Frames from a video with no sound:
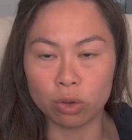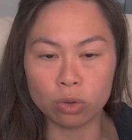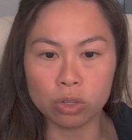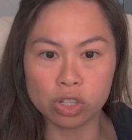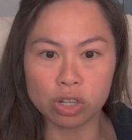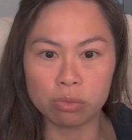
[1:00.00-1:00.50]

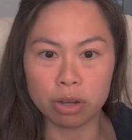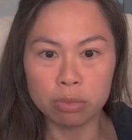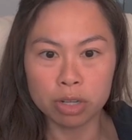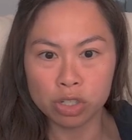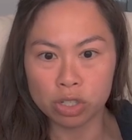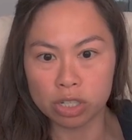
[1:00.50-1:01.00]
Google Sheet
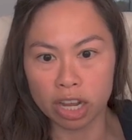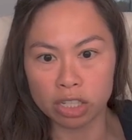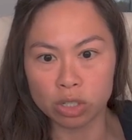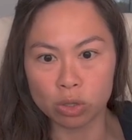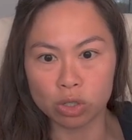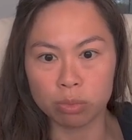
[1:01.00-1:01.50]
published to
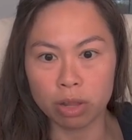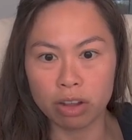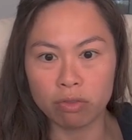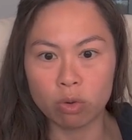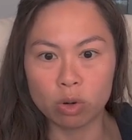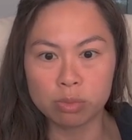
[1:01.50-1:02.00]
nine social
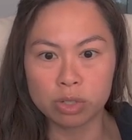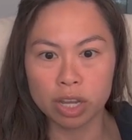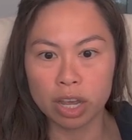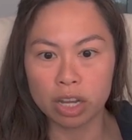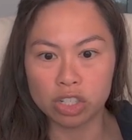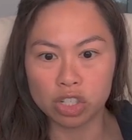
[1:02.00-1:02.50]
platforms,
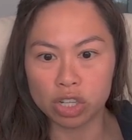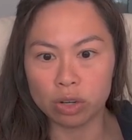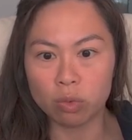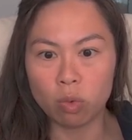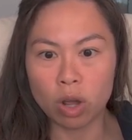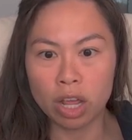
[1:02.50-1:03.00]

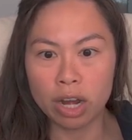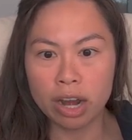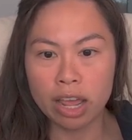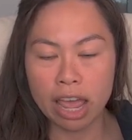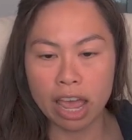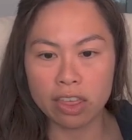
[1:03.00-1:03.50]
sheet
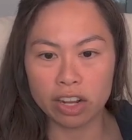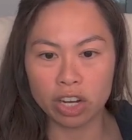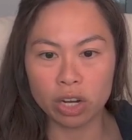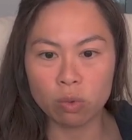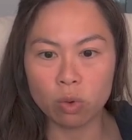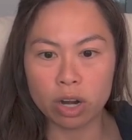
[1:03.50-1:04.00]
one. And then
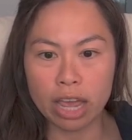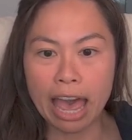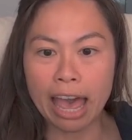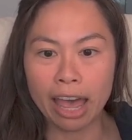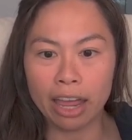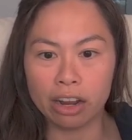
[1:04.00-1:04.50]
you're going to want
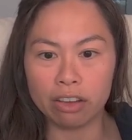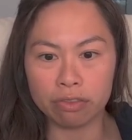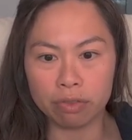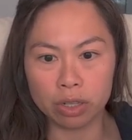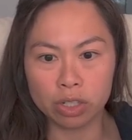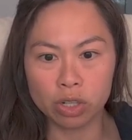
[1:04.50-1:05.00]
to add a
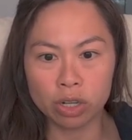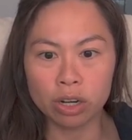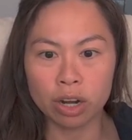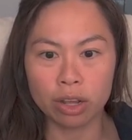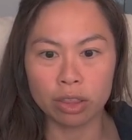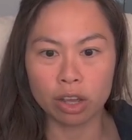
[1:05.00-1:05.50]

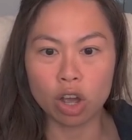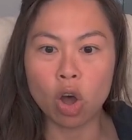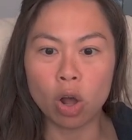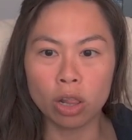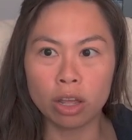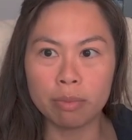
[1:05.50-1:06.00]
filter. The
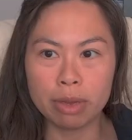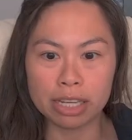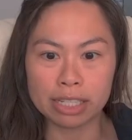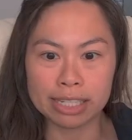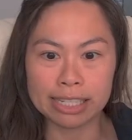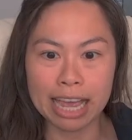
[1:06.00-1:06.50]
column
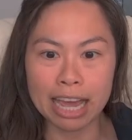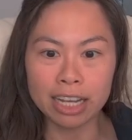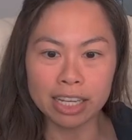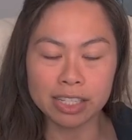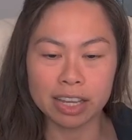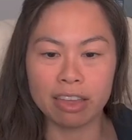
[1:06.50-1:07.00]
is
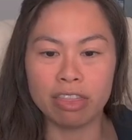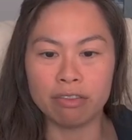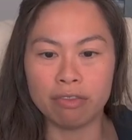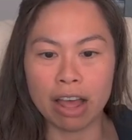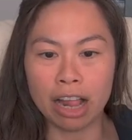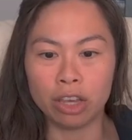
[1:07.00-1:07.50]
status and the
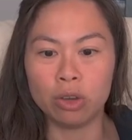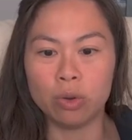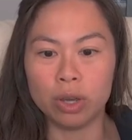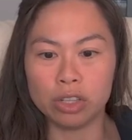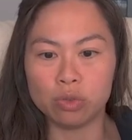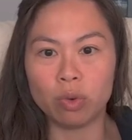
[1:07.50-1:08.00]
value
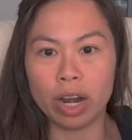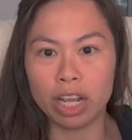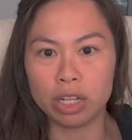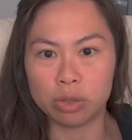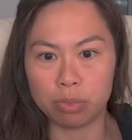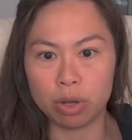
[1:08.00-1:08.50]
is
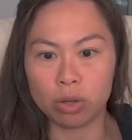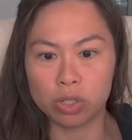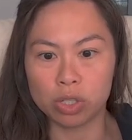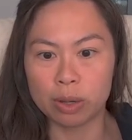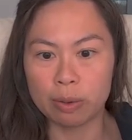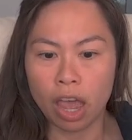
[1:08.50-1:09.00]
ready to
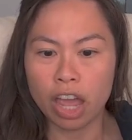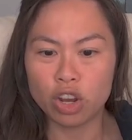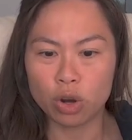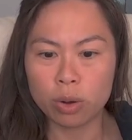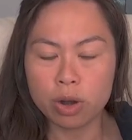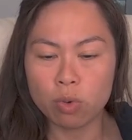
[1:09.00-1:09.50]
post.
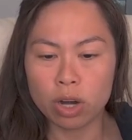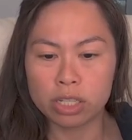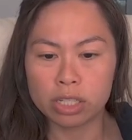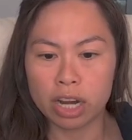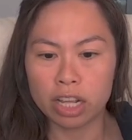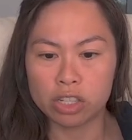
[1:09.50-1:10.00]
And you're going to want to
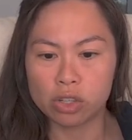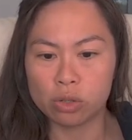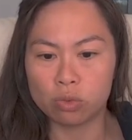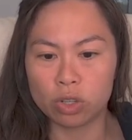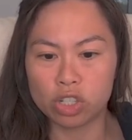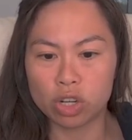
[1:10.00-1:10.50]
set it
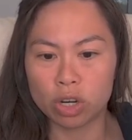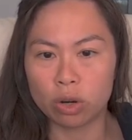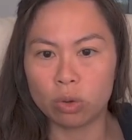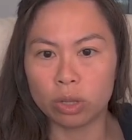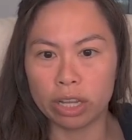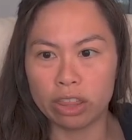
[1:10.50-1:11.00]
to
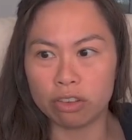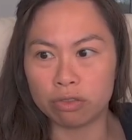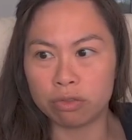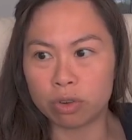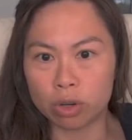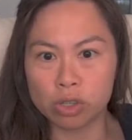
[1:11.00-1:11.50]
return only the
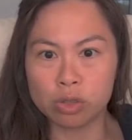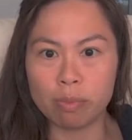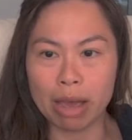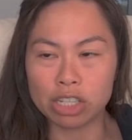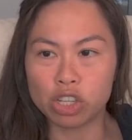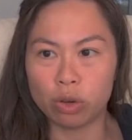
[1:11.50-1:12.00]
first
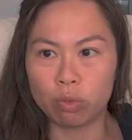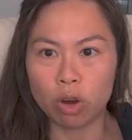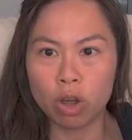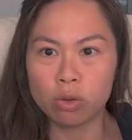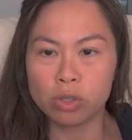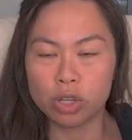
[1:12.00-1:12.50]
matching
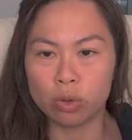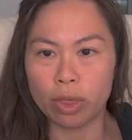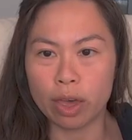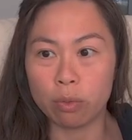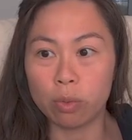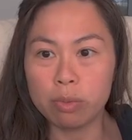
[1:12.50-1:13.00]
row so
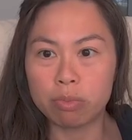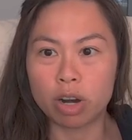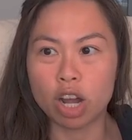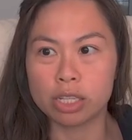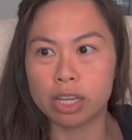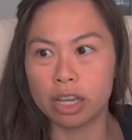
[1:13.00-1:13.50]
that we
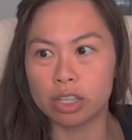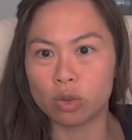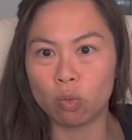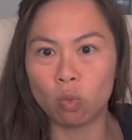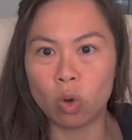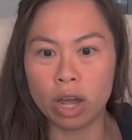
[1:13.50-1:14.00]
process
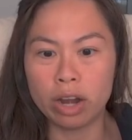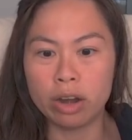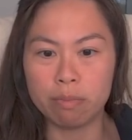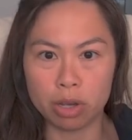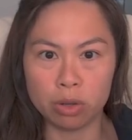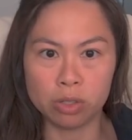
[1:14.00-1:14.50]

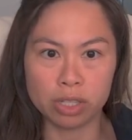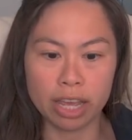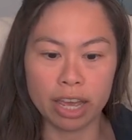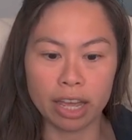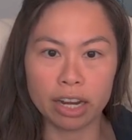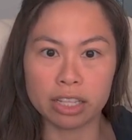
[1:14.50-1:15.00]
one post
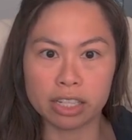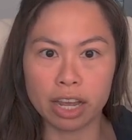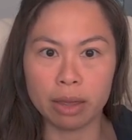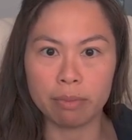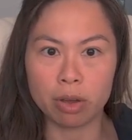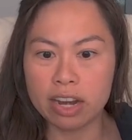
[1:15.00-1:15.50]
at a
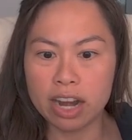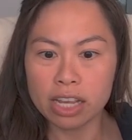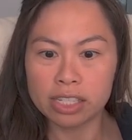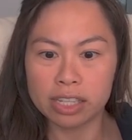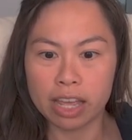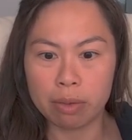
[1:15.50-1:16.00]
time. The
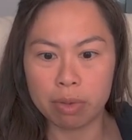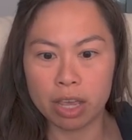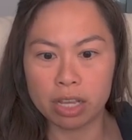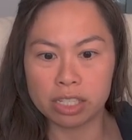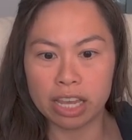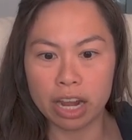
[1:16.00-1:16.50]
next step
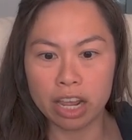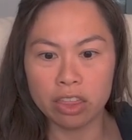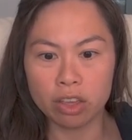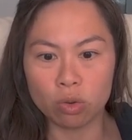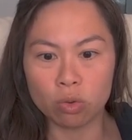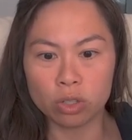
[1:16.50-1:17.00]
is getting
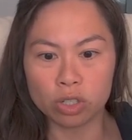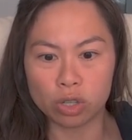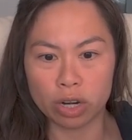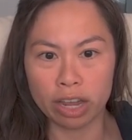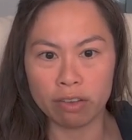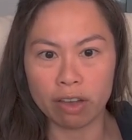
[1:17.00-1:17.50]
the Google
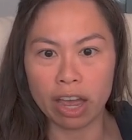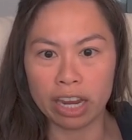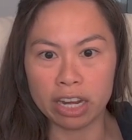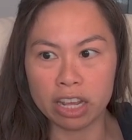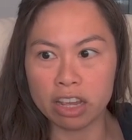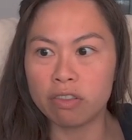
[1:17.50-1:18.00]
Drive
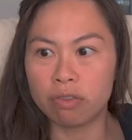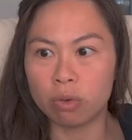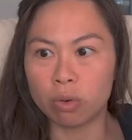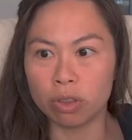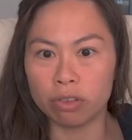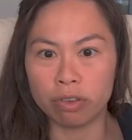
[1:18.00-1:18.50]
ID
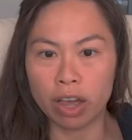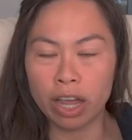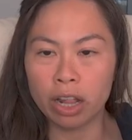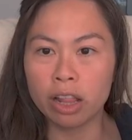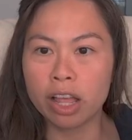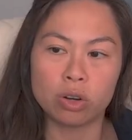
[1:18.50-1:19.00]
for the
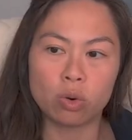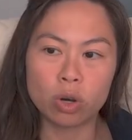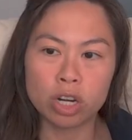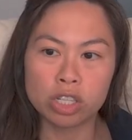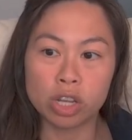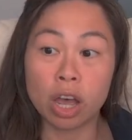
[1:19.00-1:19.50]
file. In
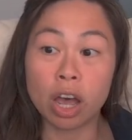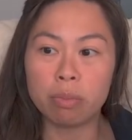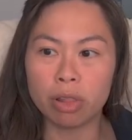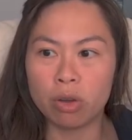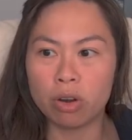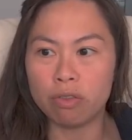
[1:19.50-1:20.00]
order to
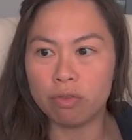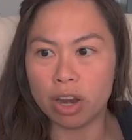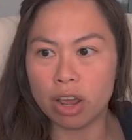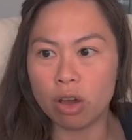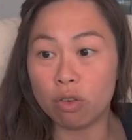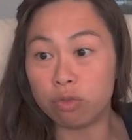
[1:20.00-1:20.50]
upload a
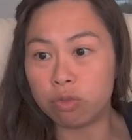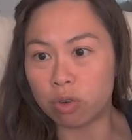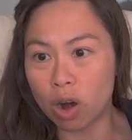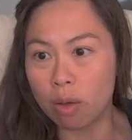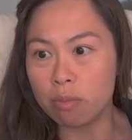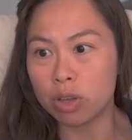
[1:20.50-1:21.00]
video
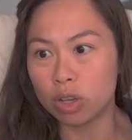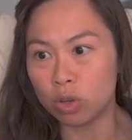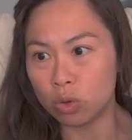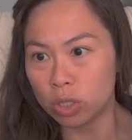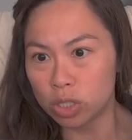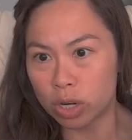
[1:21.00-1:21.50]
from
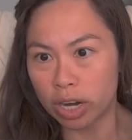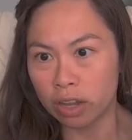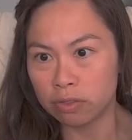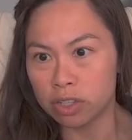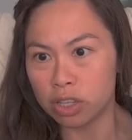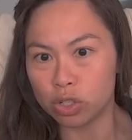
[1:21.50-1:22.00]
Google
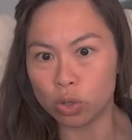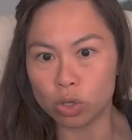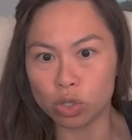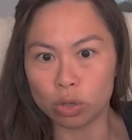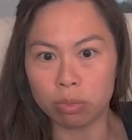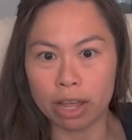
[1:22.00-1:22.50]
Drive to the
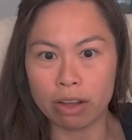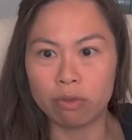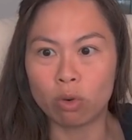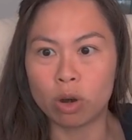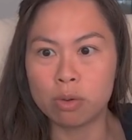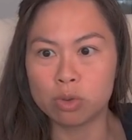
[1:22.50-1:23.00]
social
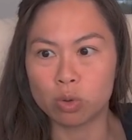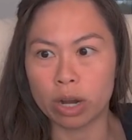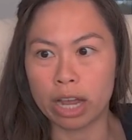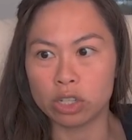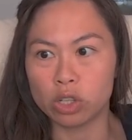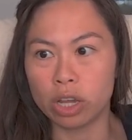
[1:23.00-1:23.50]
platforms,
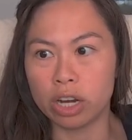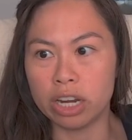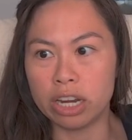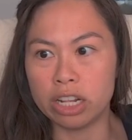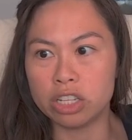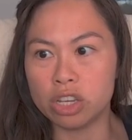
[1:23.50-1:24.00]
we're actually going to
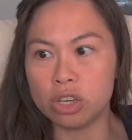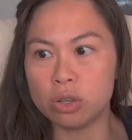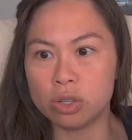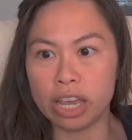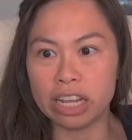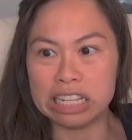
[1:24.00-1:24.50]
need to
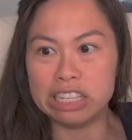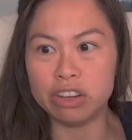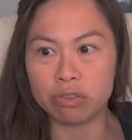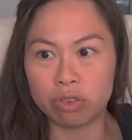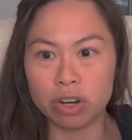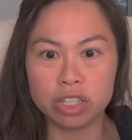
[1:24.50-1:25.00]
use a
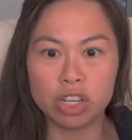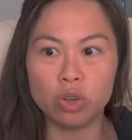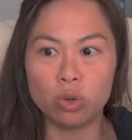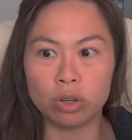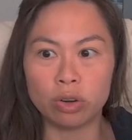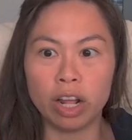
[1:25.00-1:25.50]
different
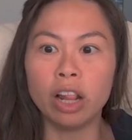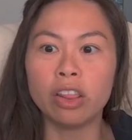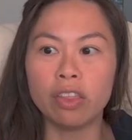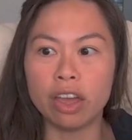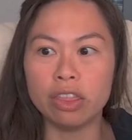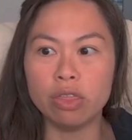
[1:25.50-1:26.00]

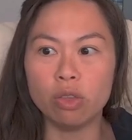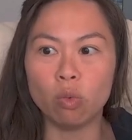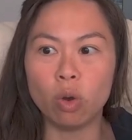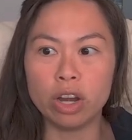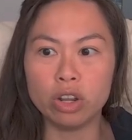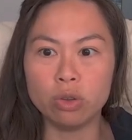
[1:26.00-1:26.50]
URL than the
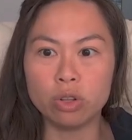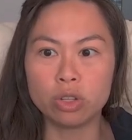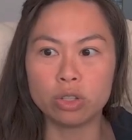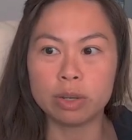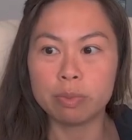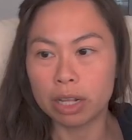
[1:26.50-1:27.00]
one you
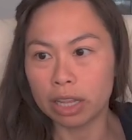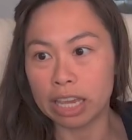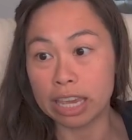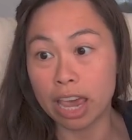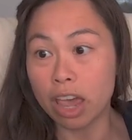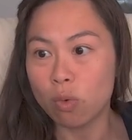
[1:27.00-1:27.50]
typically
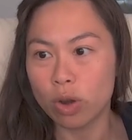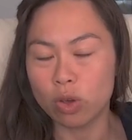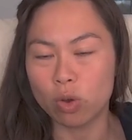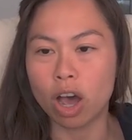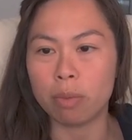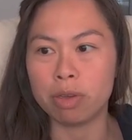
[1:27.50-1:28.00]
get when
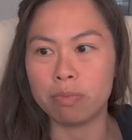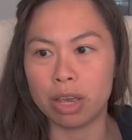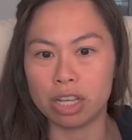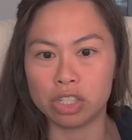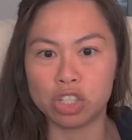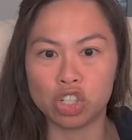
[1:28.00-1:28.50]
you copy
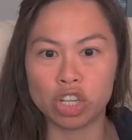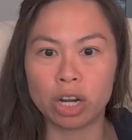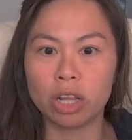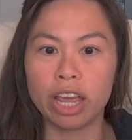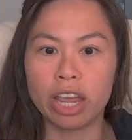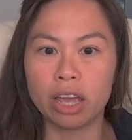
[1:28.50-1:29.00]
paste the
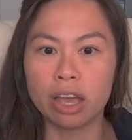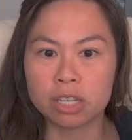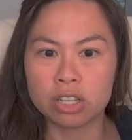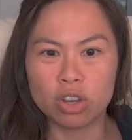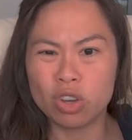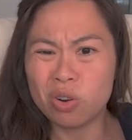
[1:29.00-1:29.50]
share link.
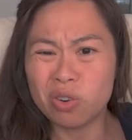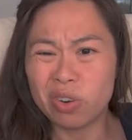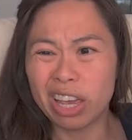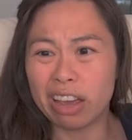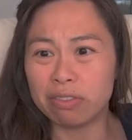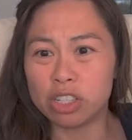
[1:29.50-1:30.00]
So you don't
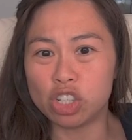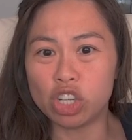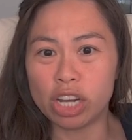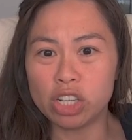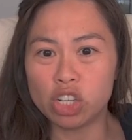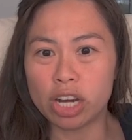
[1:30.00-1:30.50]
really have to
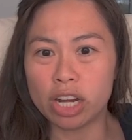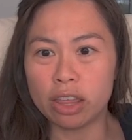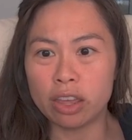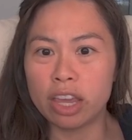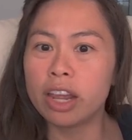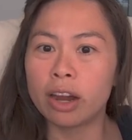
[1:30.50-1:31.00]
change
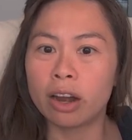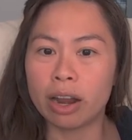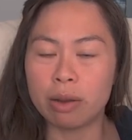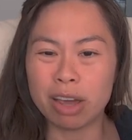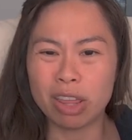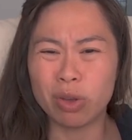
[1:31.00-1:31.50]
anything here.
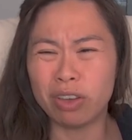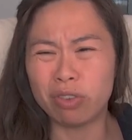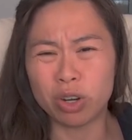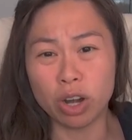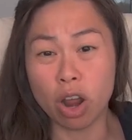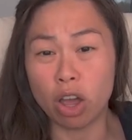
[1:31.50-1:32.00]
And by the way,
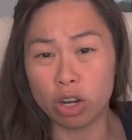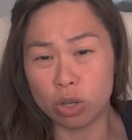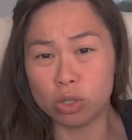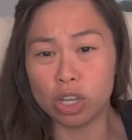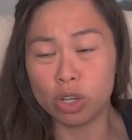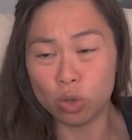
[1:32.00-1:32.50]
if you're not
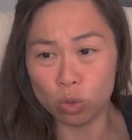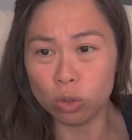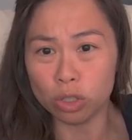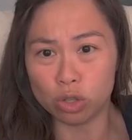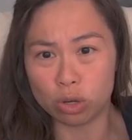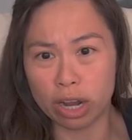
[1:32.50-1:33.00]
using
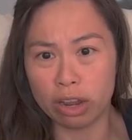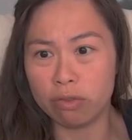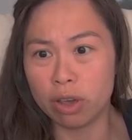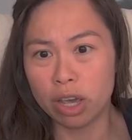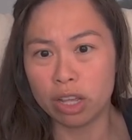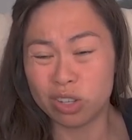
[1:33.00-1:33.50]
Google
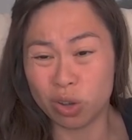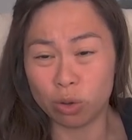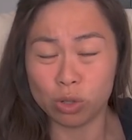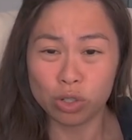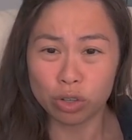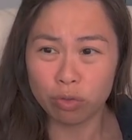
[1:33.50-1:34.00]
Drive to
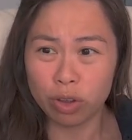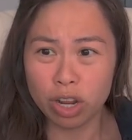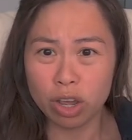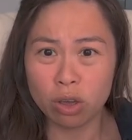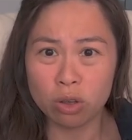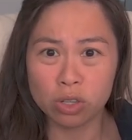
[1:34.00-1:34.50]
host your
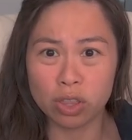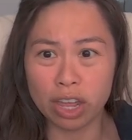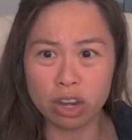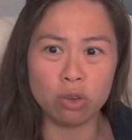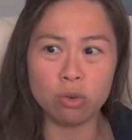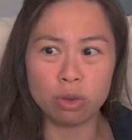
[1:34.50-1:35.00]
videos,
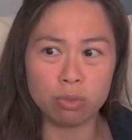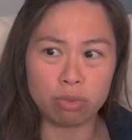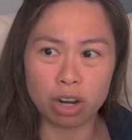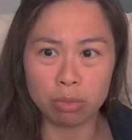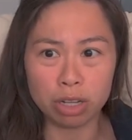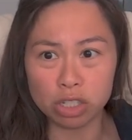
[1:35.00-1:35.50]
then you can
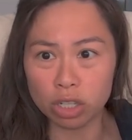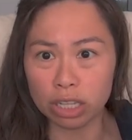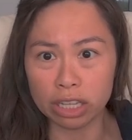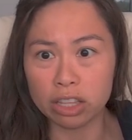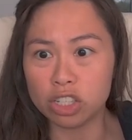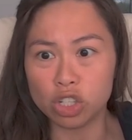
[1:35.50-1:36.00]
probably
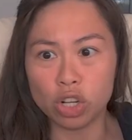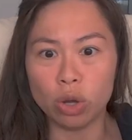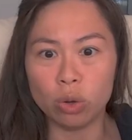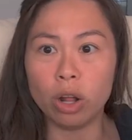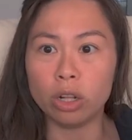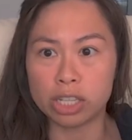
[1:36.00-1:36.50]
delete this
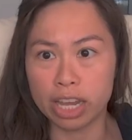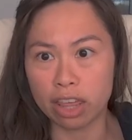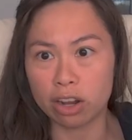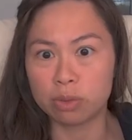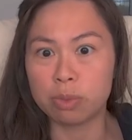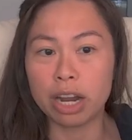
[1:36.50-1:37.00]
node altogether.